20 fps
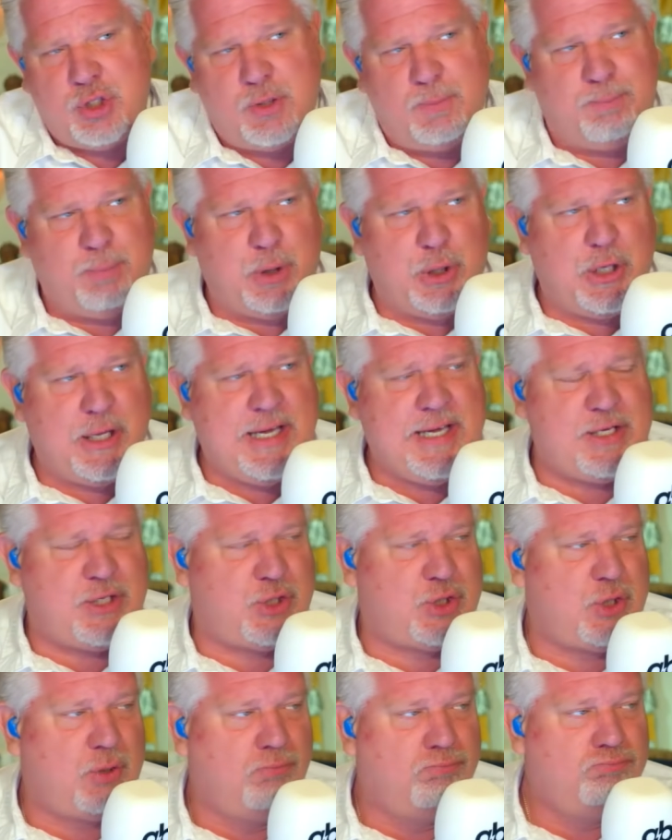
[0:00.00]
to
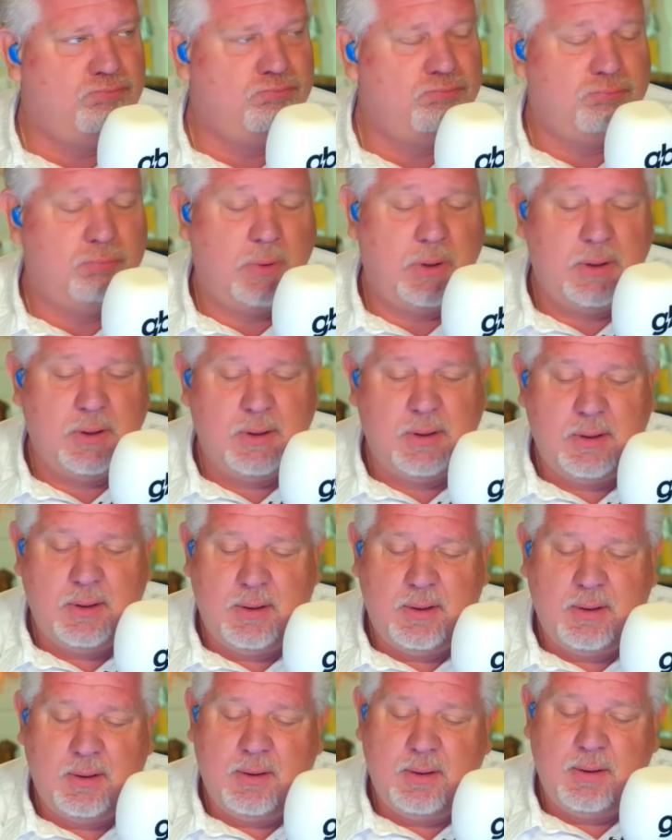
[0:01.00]
police.
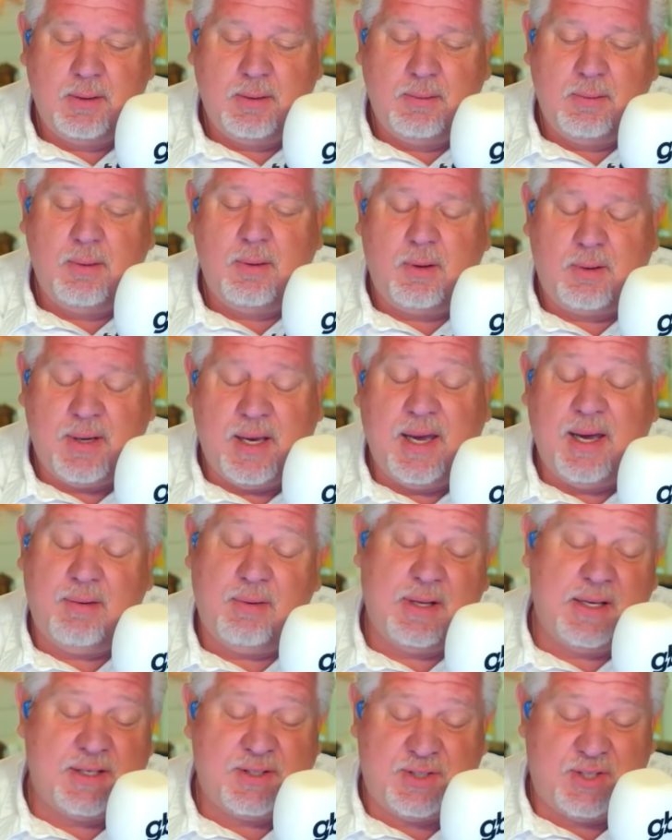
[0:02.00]
Okay,
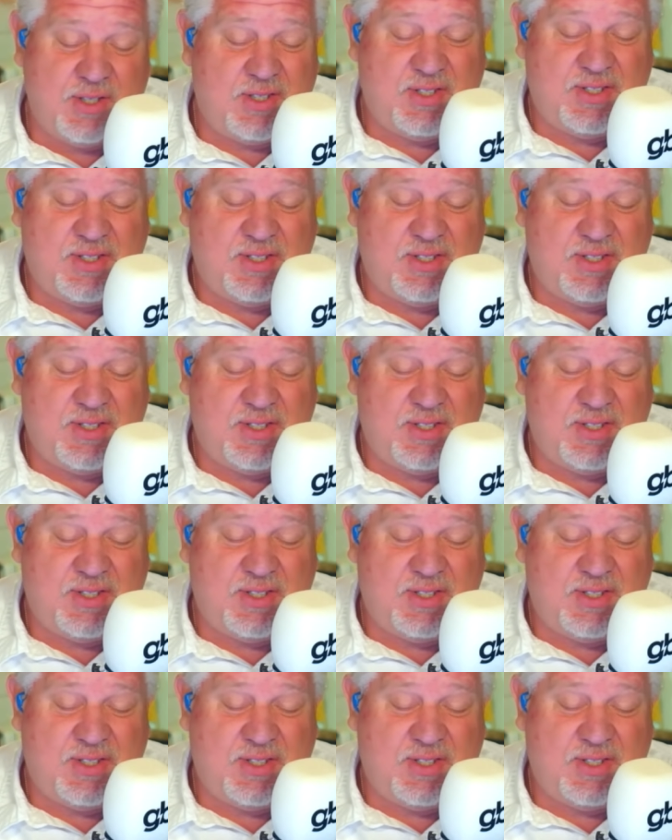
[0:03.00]
well, let's just